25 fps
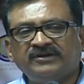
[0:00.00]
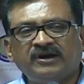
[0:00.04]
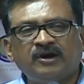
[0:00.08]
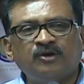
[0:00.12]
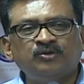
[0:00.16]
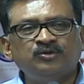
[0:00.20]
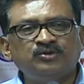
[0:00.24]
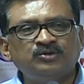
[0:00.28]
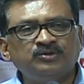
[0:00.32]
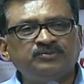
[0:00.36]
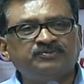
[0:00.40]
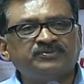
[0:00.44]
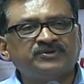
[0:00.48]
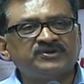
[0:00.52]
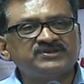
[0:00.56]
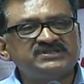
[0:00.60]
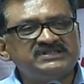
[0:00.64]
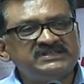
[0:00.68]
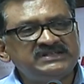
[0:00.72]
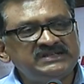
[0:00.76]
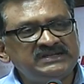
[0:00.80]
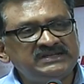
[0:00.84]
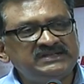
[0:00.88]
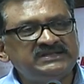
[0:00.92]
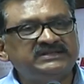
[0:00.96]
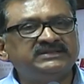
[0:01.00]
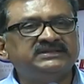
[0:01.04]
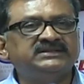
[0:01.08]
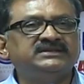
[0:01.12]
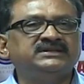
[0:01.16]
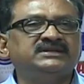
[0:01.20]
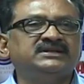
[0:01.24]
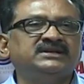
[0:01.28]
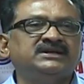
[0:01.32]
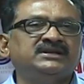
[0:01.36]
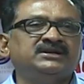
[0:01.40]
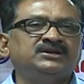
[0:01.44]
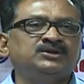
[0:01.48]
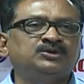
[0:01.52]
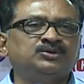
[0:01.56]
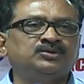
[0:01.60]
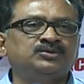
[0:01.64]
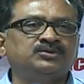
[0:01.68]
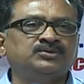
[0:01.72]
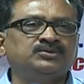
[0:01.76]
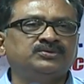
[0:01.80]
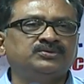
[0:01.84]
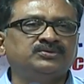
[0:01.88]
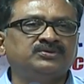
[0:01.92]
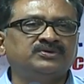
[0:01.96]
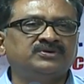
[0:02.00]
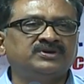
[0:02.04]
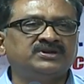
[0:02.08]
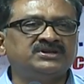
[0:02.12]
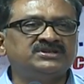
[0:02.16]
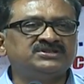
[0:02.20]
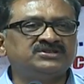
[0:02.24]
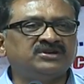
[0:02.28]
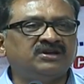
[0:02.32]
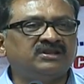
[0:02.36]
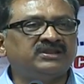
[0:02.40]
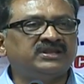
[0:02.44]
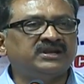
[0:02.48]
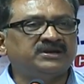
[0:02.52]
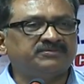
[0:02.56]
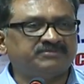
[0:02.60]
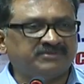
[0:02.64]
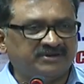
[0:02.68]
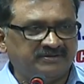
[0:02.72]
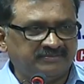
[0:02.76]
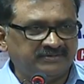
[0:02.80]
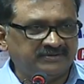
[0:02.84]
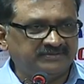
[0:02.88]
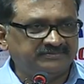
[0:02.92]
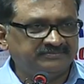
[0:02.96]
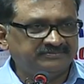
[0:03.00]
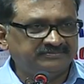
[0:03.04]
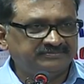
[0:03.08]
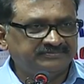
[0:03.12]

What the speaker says: how to proceed to resolve that problem.